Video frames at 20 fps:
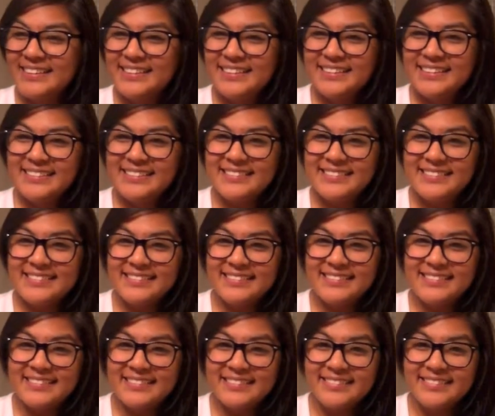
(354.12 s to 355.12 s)

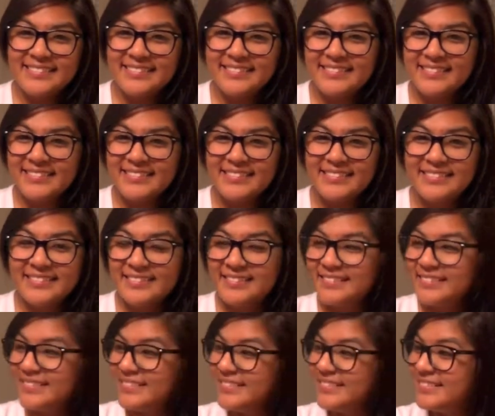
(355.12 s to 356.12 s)

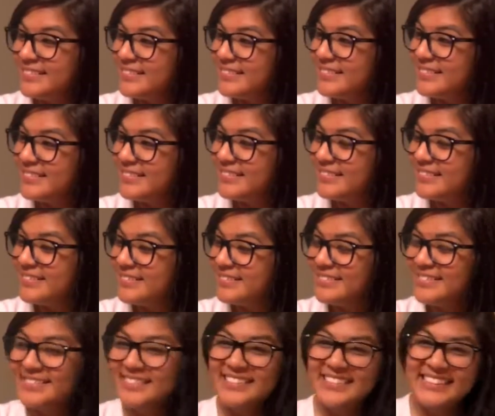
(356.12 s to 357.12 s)

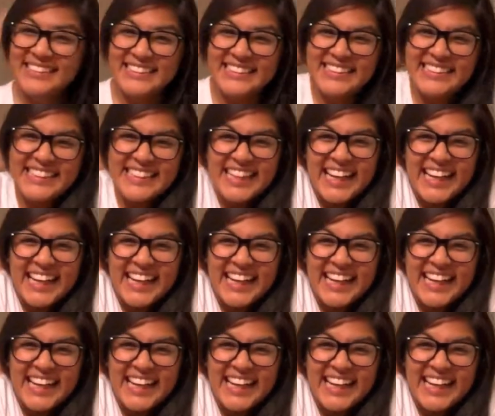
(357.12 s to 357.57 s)
This person isn't speaking.